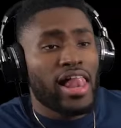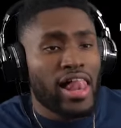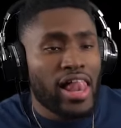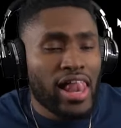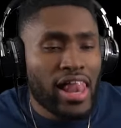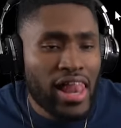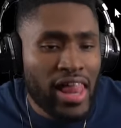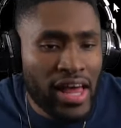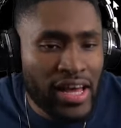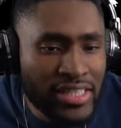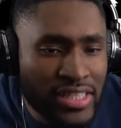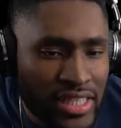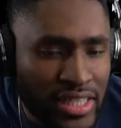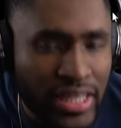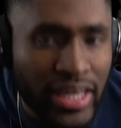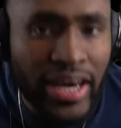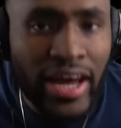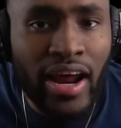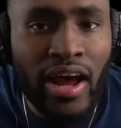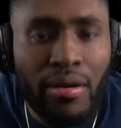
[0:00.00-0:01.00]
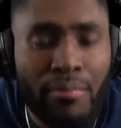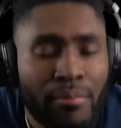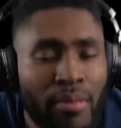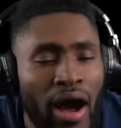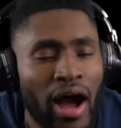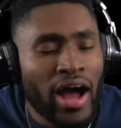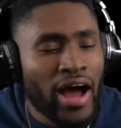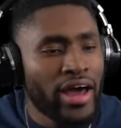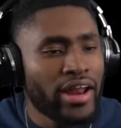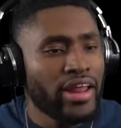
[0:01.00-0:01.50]
Uh, let's get it,
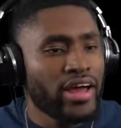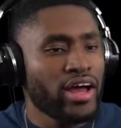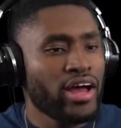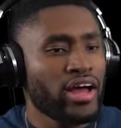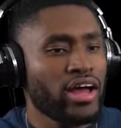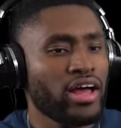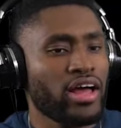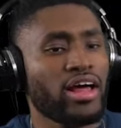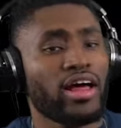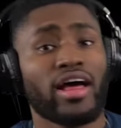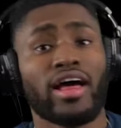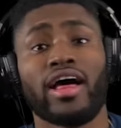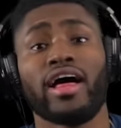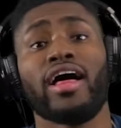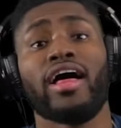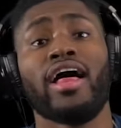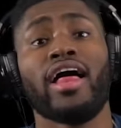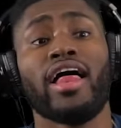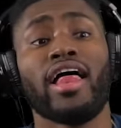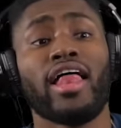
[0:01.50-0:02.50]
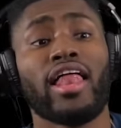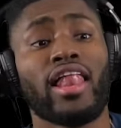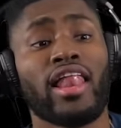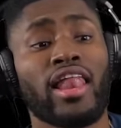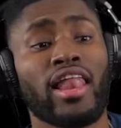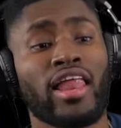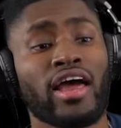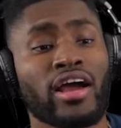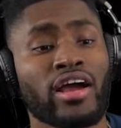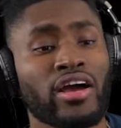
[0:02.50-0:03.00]
man.
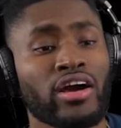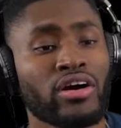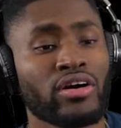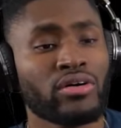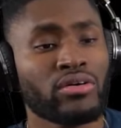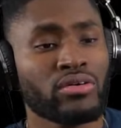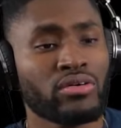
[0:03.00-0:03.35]
Let go.